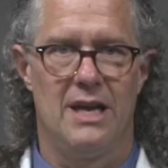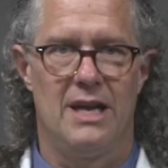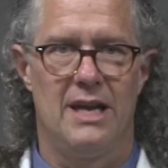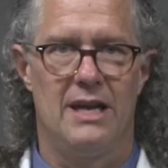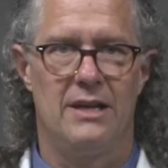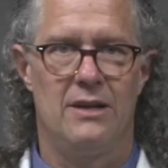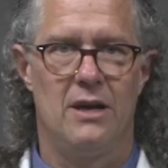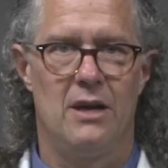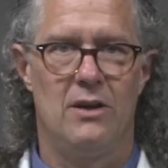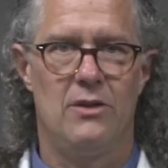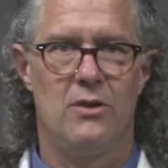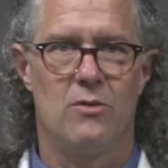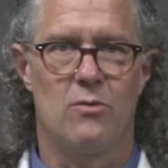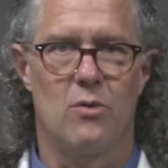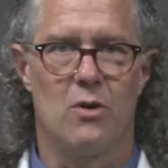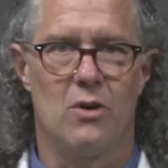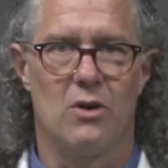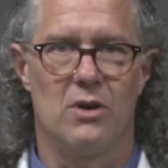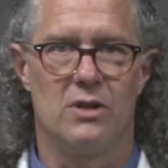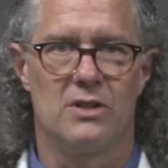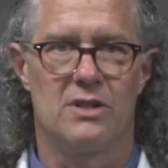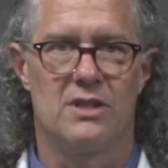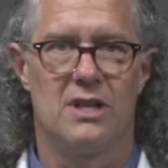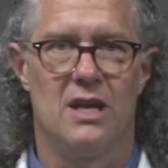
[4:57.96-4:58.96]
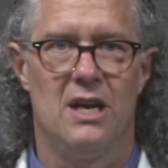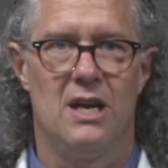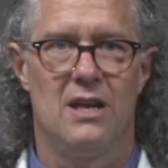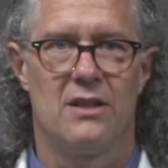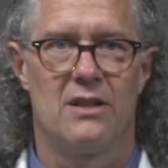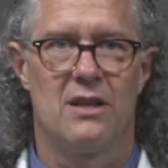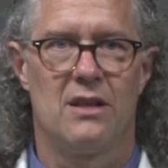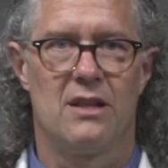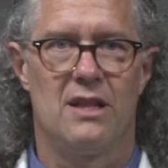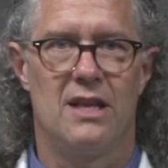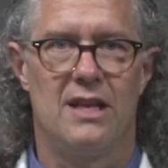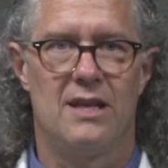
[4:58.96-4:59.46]
In other words,
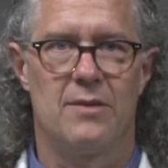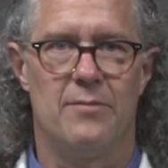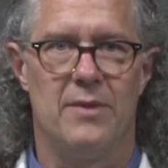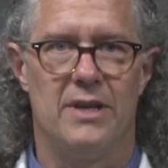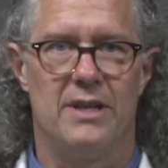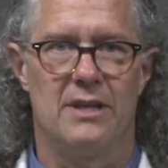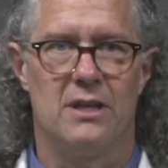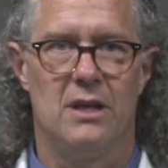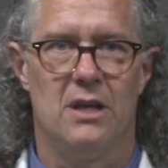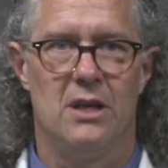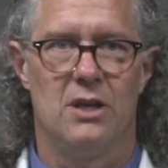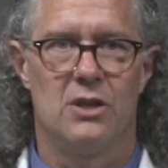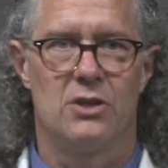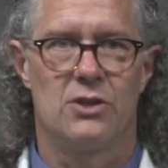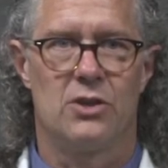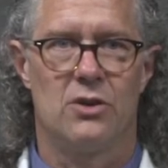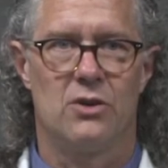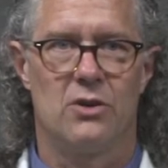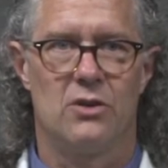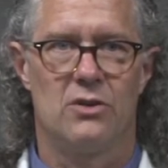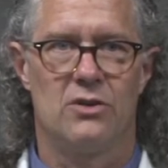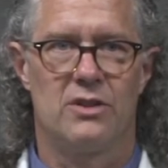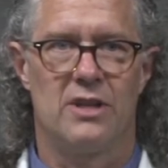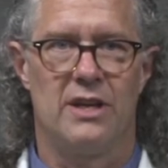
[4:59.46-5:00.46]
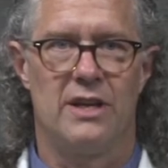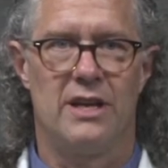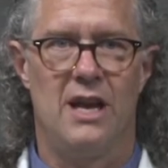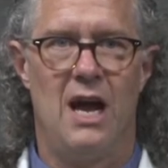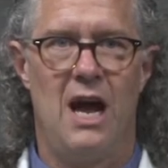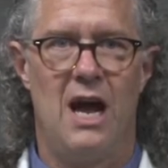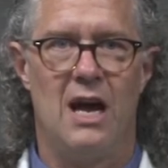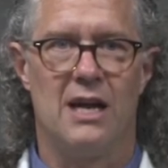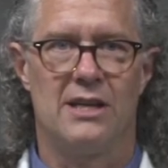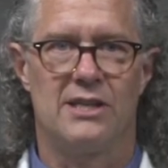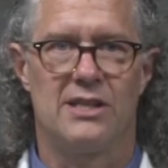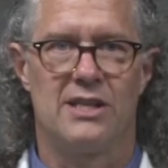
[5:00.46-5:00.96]
the ligament turned the
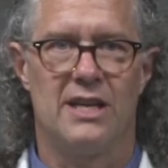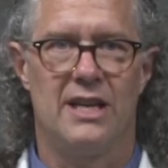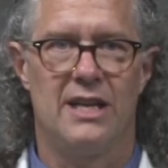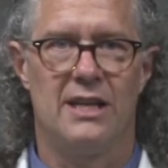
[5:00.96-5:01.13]
notch